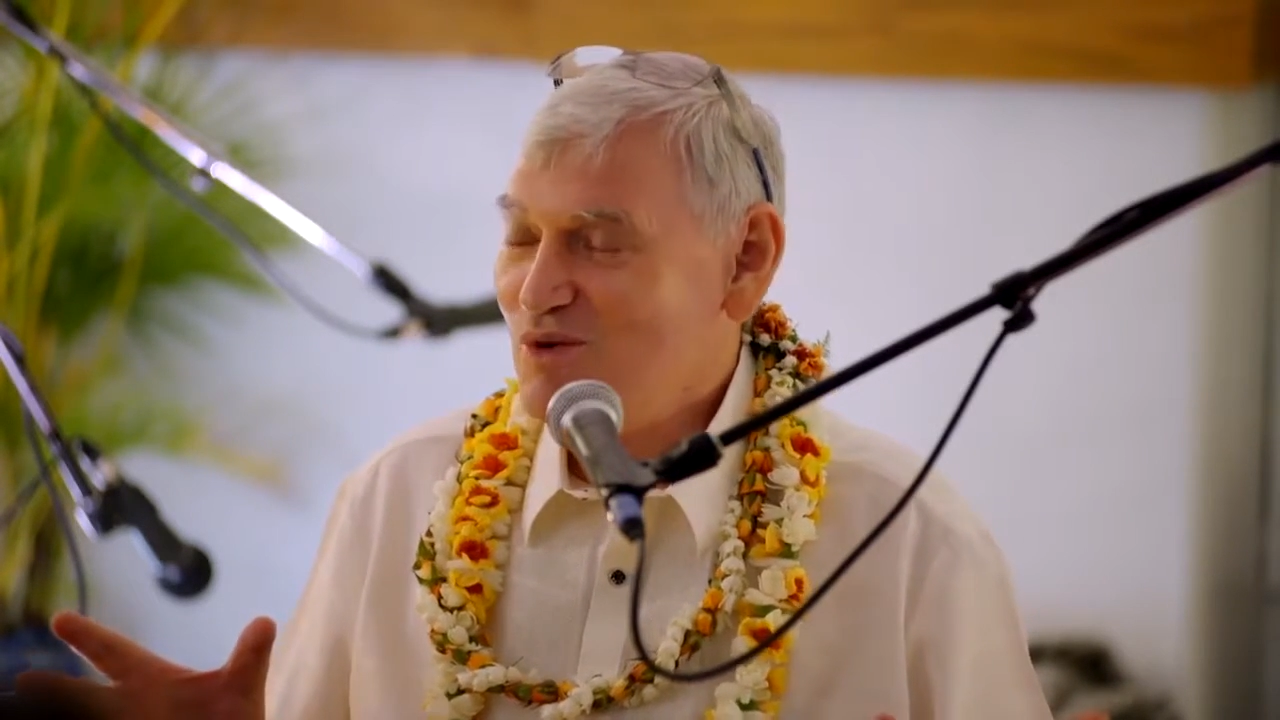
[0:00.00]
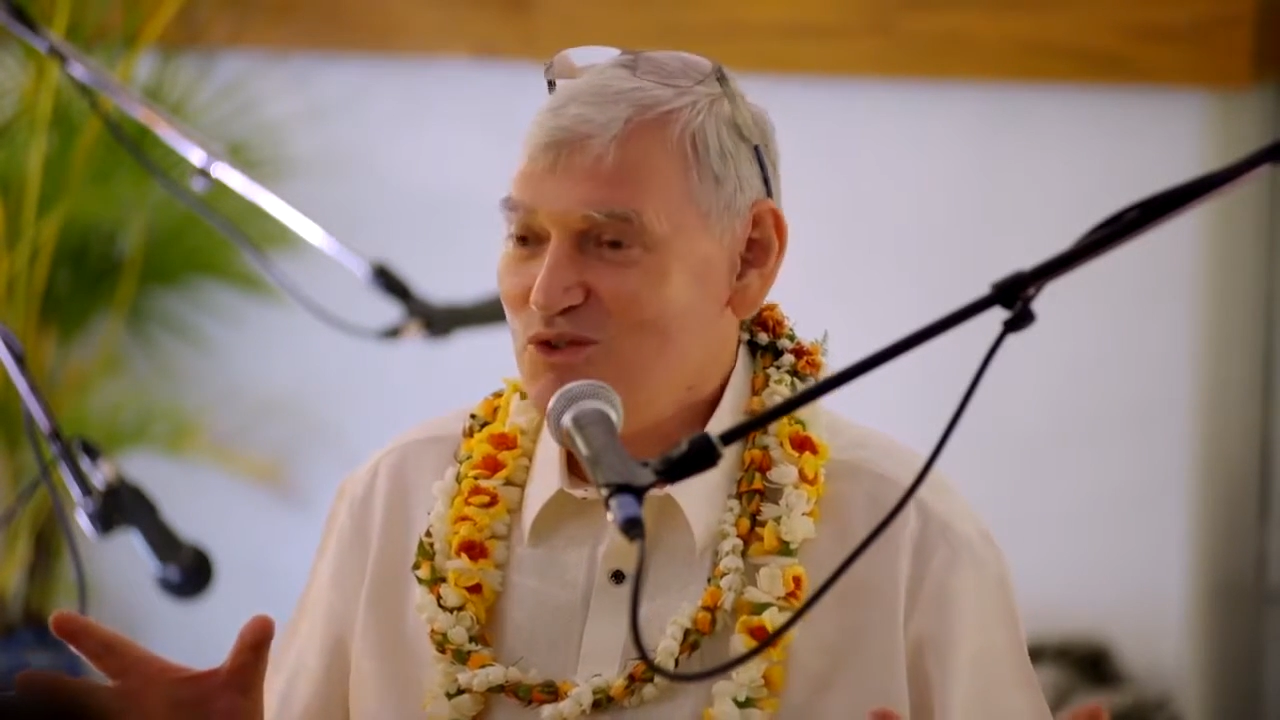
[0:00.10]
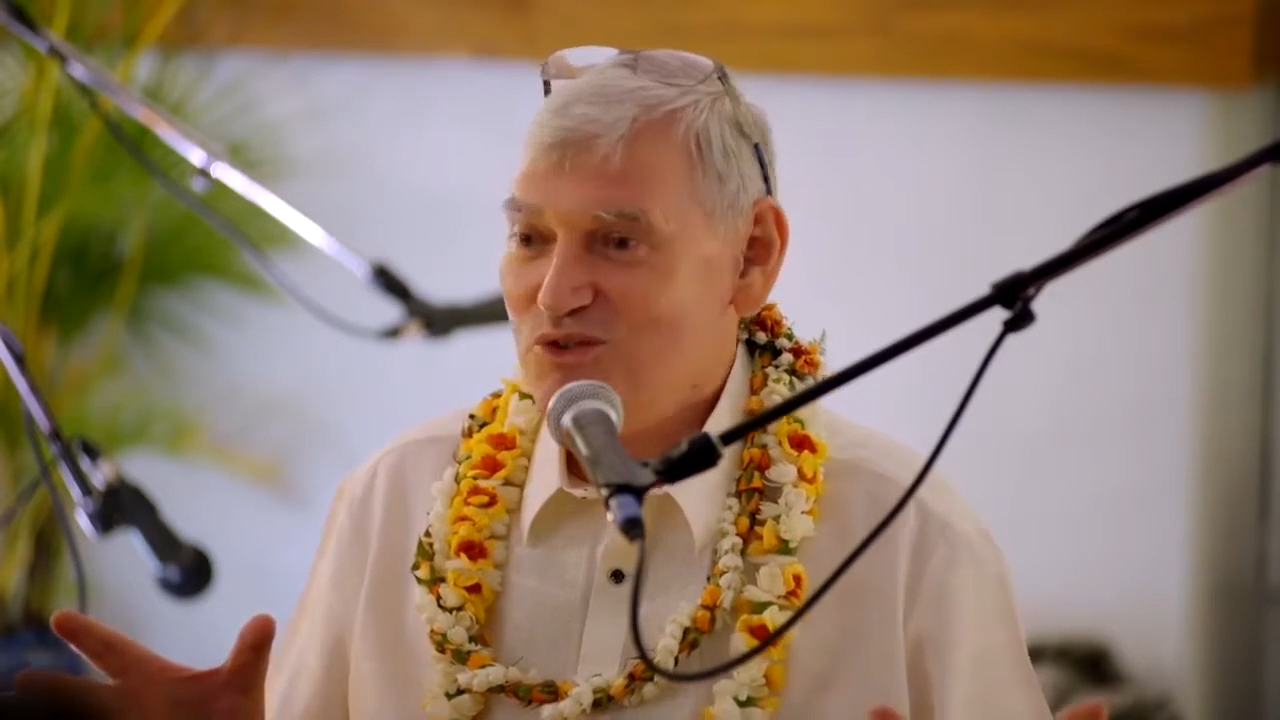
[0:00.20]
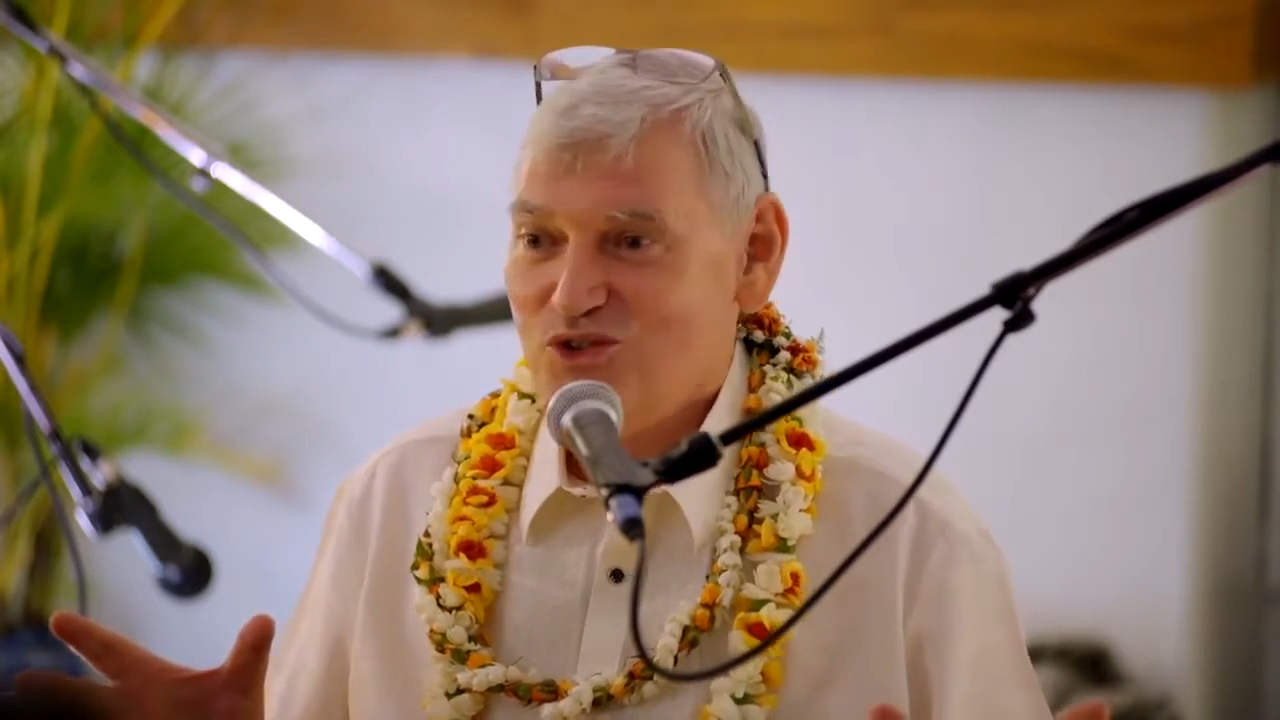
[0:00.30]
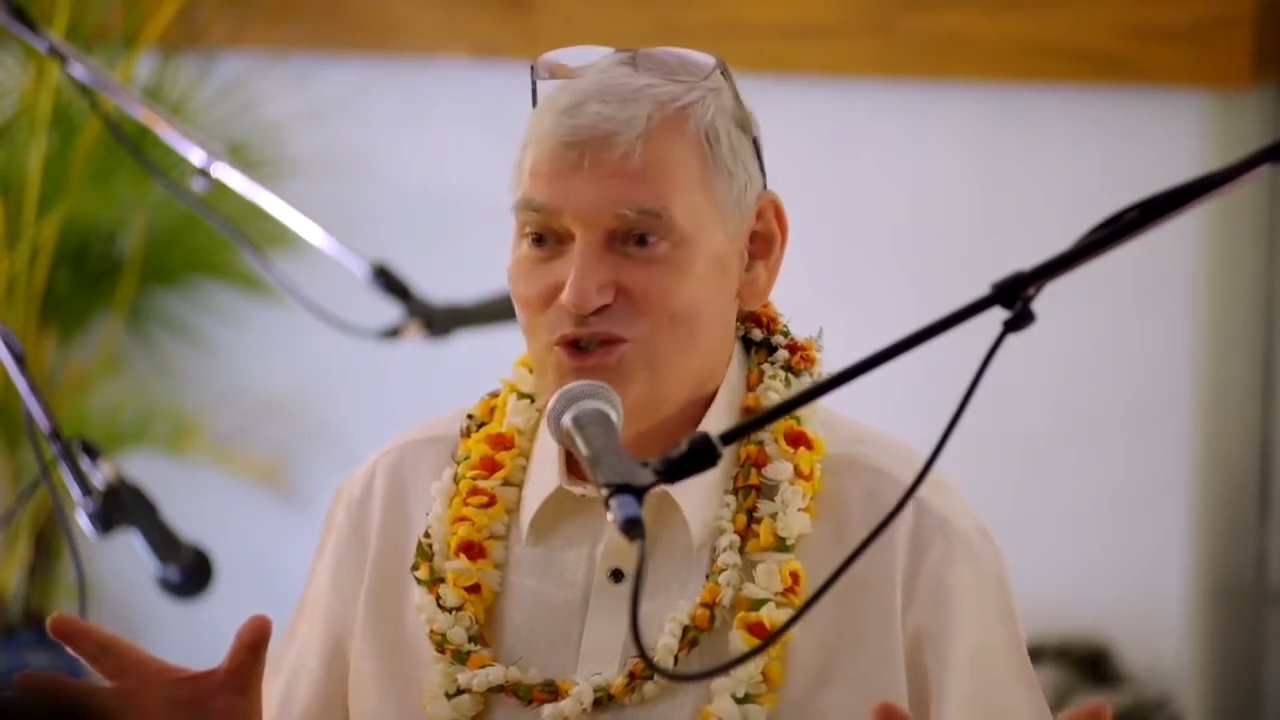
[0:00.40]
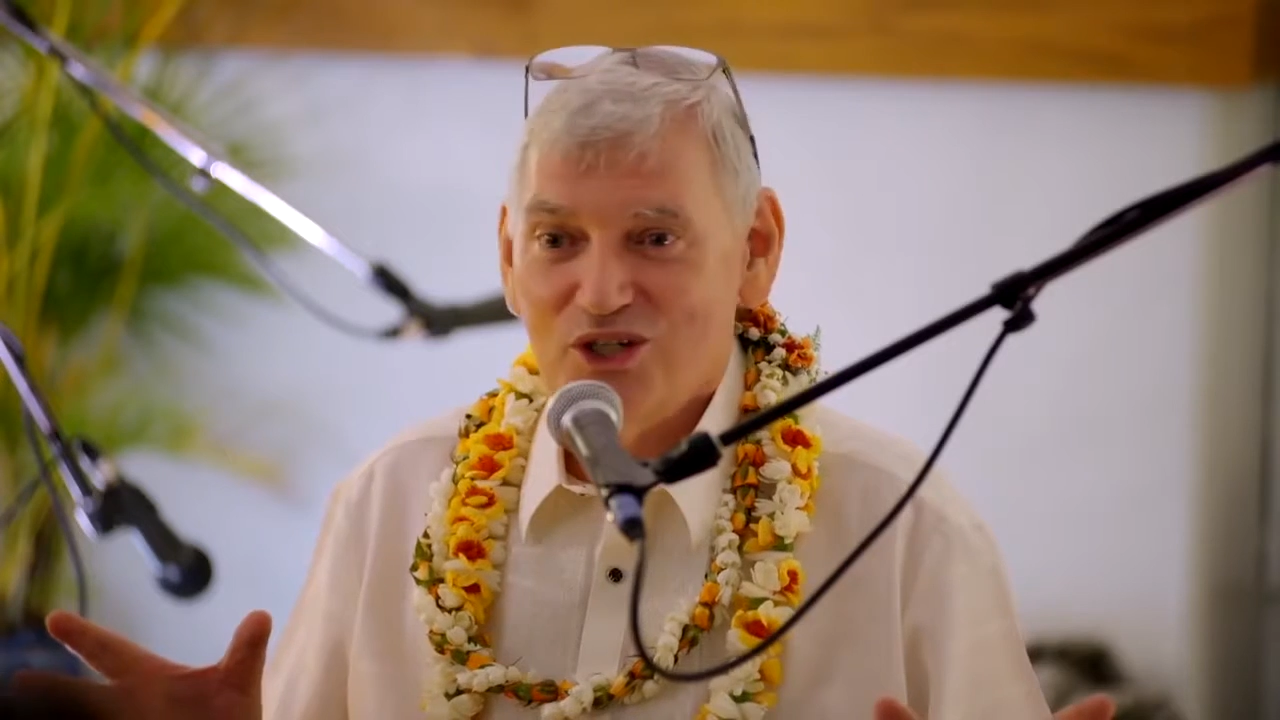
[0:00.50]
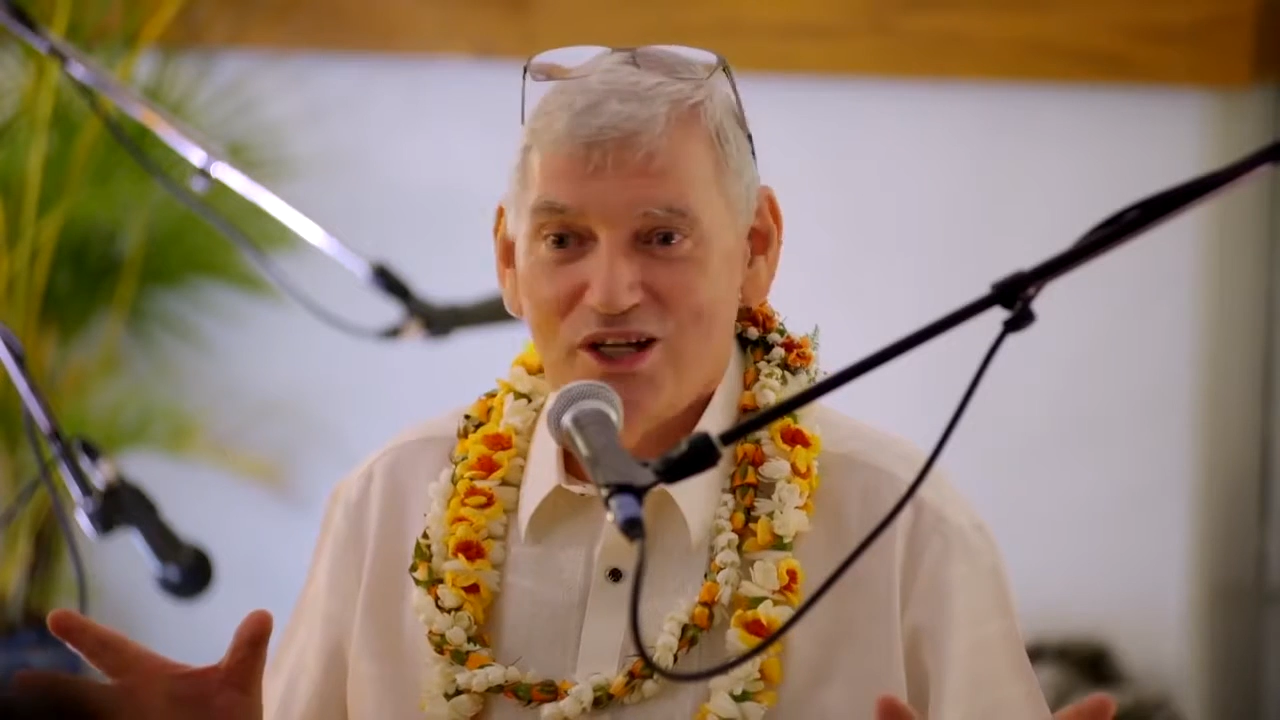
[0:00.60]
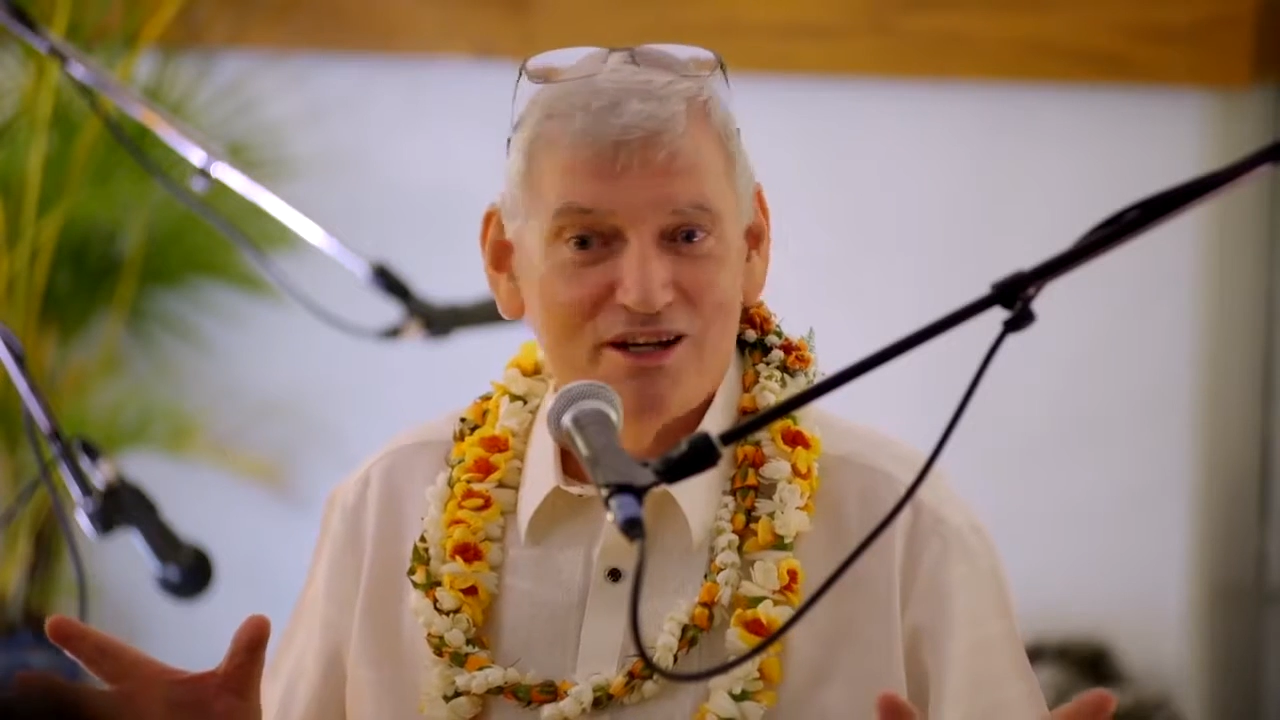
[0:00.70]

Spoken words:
one turn